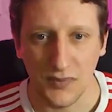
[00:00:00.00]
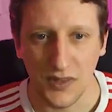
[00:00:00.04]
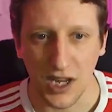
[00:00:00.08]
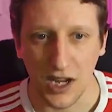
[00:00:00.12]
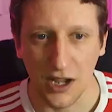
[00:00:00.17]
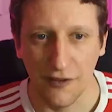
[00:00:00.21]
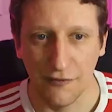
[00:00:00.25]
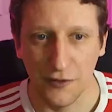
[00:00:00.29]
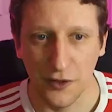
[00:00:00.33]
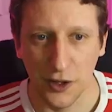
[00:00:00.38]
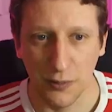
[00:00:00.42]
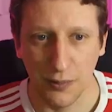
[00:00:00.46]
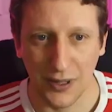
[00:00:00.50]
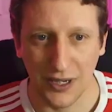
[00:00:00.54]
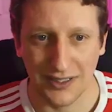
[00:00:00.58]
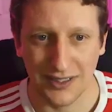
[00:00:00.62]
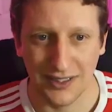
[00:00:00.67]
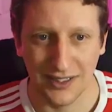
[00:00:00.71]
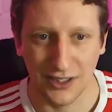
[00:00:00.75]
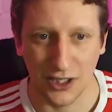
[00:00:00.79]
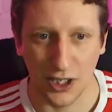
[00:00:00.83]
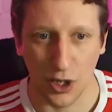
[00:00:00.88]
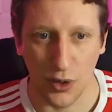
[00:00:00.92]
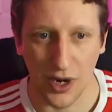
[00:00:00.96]
A few
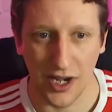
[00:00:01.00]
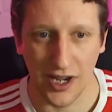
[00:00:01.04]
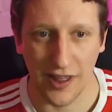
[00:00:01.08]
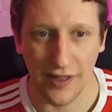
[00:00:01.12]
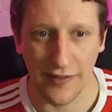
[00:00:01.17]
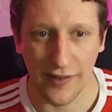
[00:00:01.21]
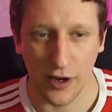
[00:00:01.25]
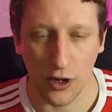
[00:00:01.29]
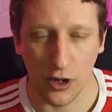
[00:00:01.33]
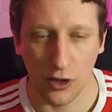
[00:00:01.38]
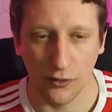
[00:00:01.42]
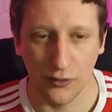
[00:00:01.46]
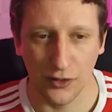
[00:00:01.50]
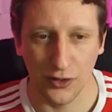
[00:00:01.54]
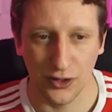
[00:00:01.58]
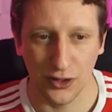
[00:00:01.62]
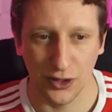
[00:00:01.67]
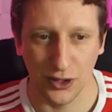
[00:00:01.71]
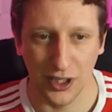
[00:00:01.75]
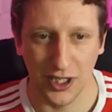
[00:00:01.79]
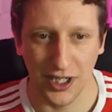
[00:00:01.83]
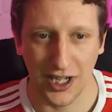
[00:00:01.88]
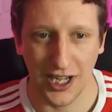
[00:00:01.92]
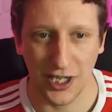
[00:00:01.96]
passes go in, and then all of a
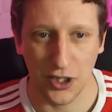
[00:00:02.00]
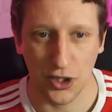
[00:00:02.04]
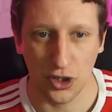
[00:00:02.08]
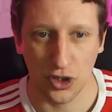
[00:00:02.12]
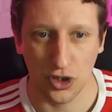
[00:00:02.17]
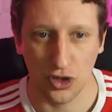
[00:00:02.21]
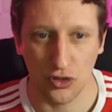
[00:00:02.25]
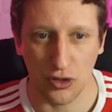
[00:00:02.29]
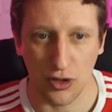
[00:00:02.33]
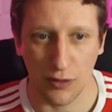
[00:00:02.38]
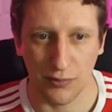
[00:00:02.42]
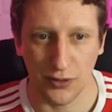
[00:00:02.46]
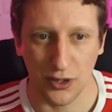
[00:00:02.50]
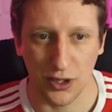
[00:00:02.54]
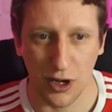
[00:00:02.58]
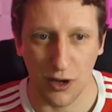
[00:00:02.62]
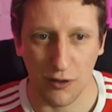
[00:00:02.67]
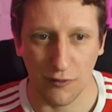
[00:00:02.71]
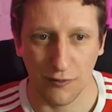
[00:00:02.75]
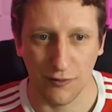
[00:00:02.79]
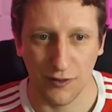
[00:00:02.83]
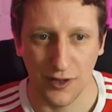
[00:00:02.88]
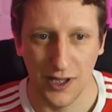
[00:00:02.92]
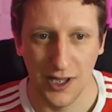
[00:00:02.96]
sudden he just drops
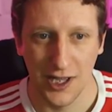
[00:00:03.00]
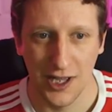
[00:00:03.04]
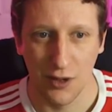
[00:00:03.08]
off,